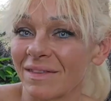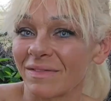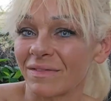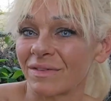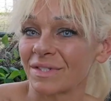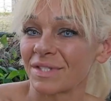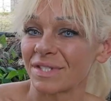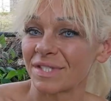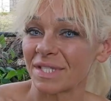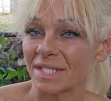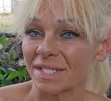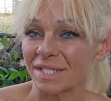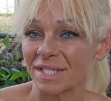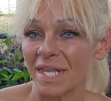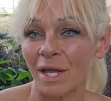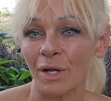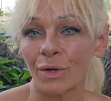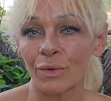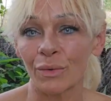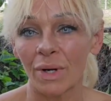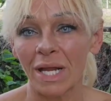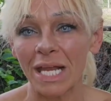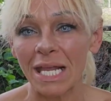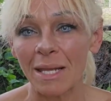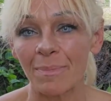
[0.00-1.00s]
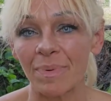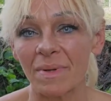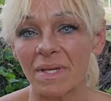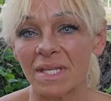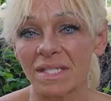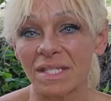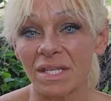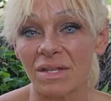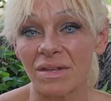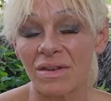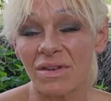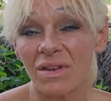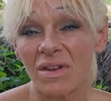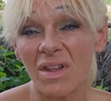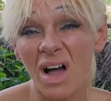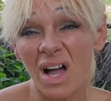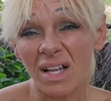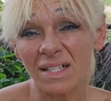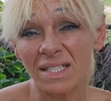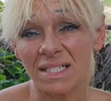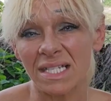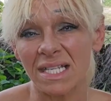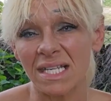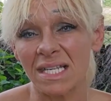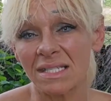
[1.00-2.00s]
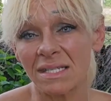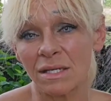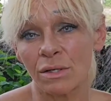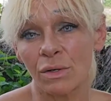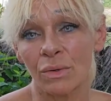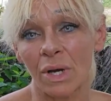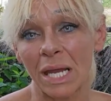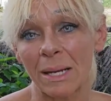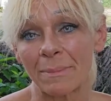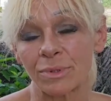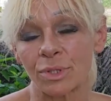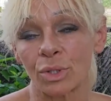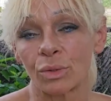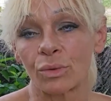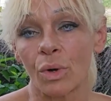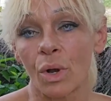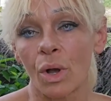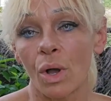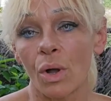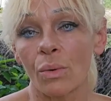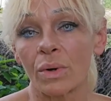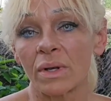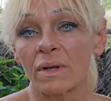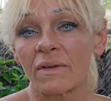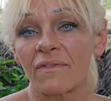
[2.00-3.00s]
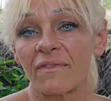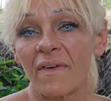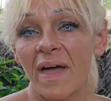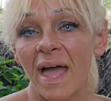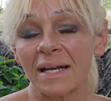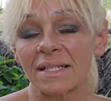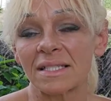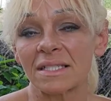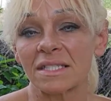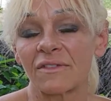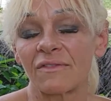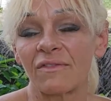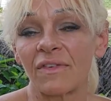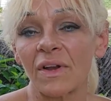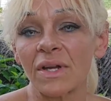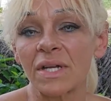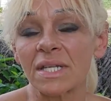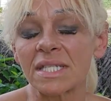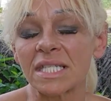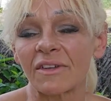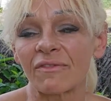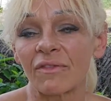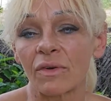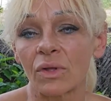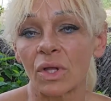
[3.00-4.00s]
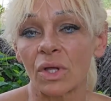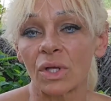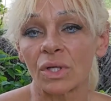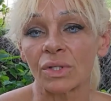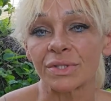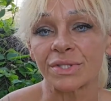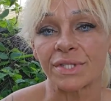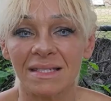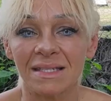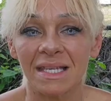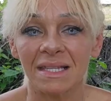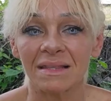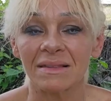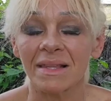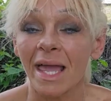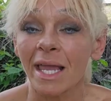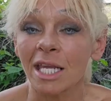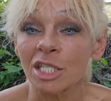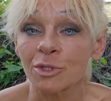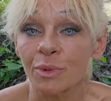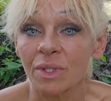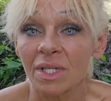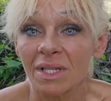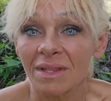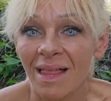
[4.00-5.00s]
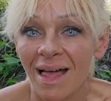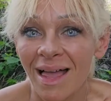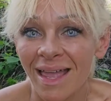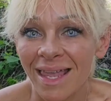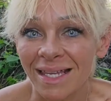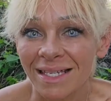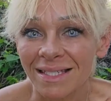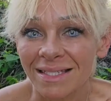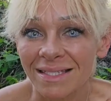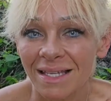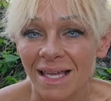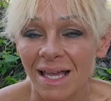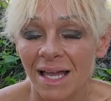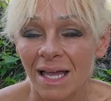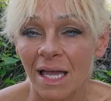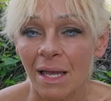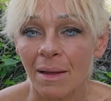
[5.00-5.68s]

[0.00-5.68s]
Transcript: Since that grape is not an easy grape to grow, in fact, it's very difficult. It likes what it likes.